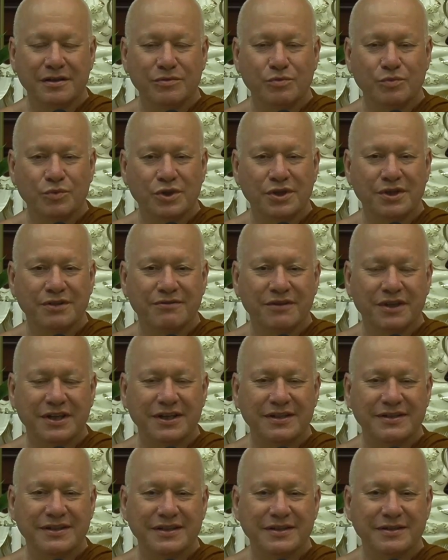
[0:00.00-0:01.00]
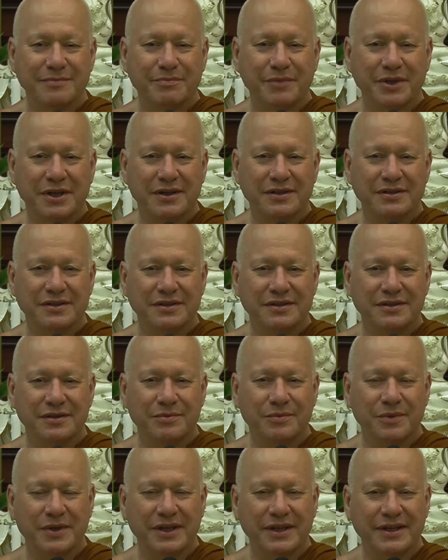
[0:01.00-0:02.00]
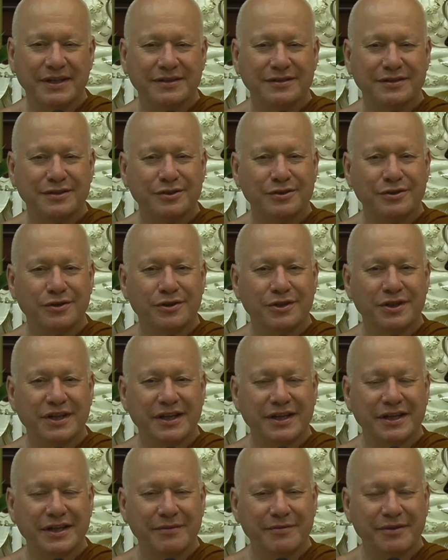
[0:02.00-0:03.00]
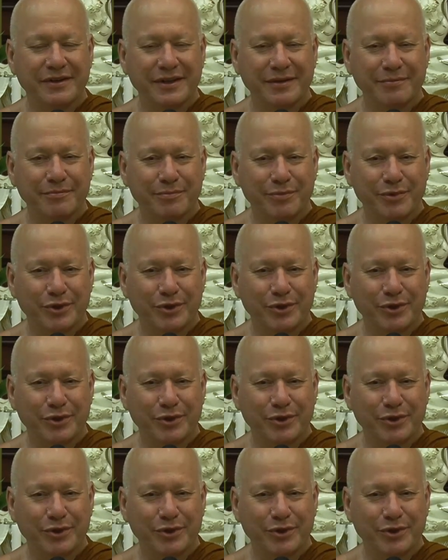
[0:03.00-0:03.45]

What arises and passes away is not anything